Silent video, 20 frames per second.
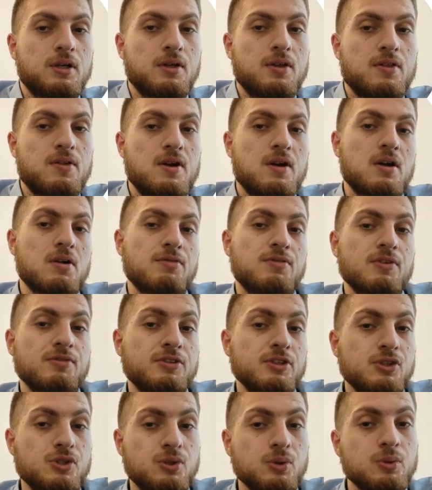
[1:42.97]
There are
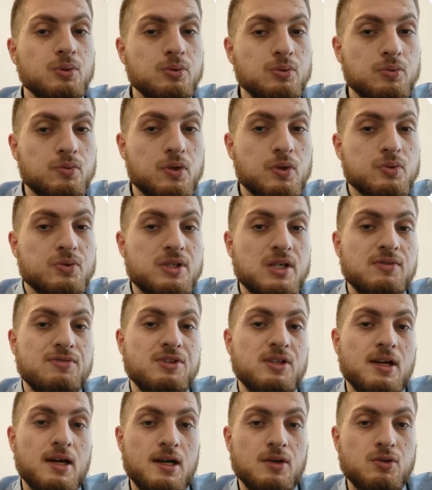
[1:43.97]
52 road
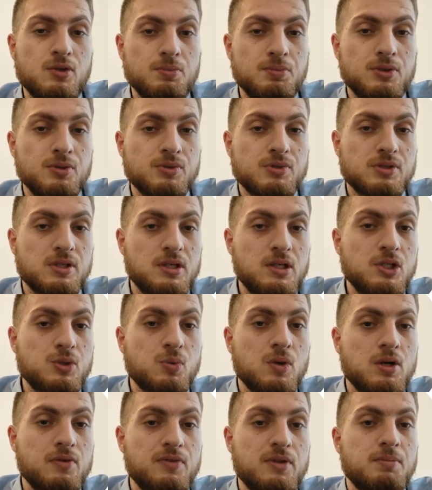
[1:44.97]
safety attributes, and each
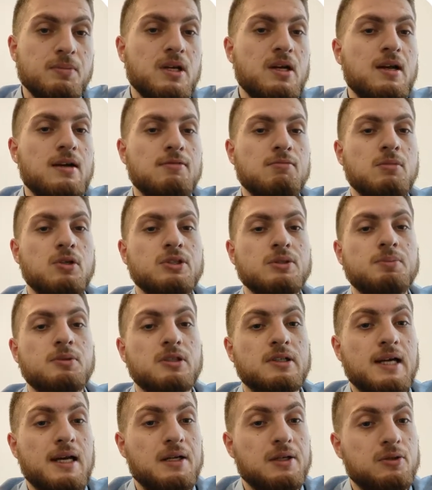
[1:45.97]
one of them can have multiple
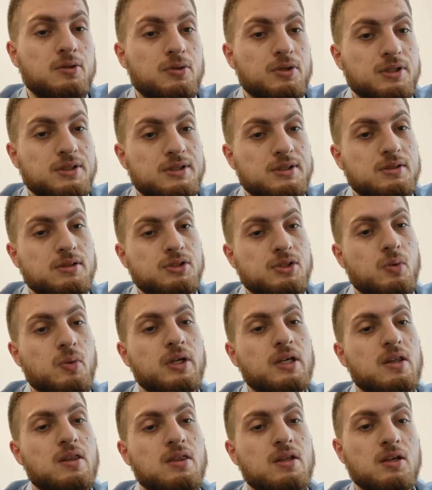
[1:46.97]
categories, so we
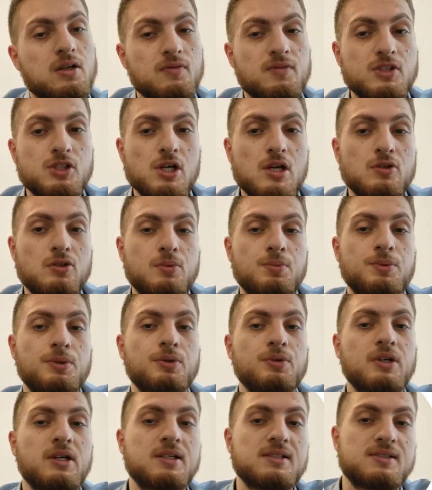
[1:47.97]
can think of each
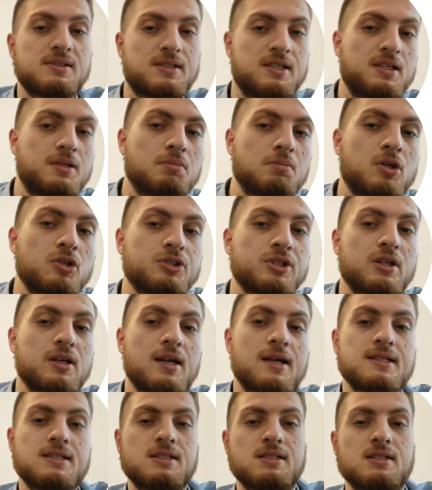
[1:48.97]
attribute as a
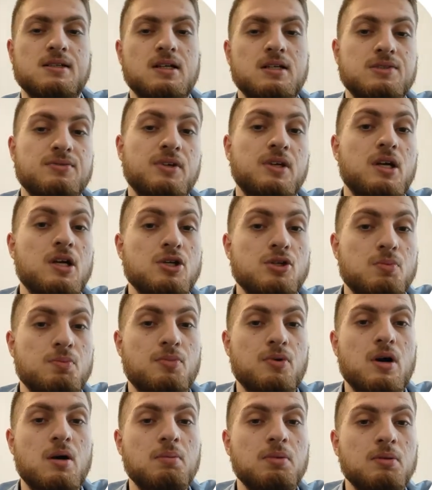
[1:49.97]
multi-class classification
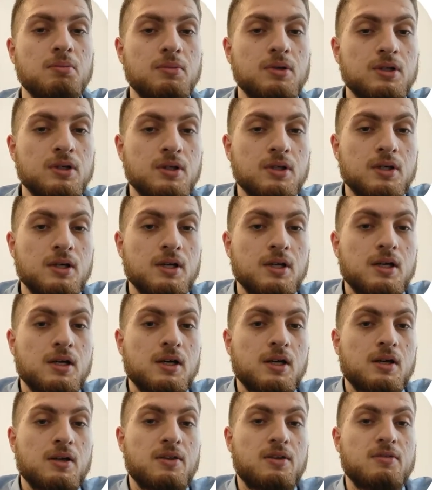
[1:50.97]
problem.
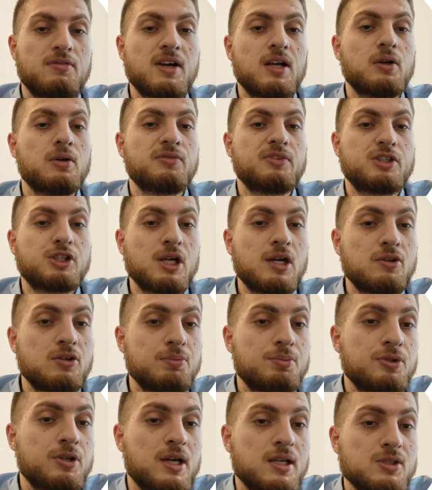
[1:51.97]
The value of each
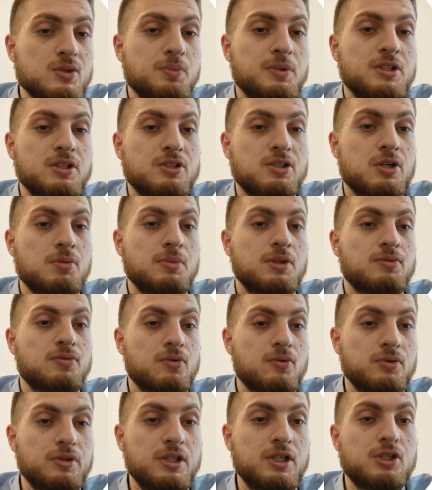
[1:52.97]
attribute has to be determined
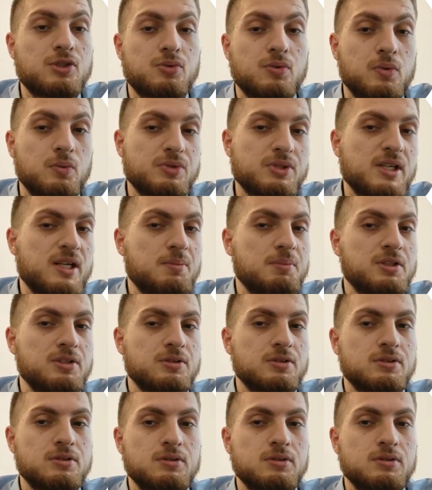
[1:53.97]
for each road segment.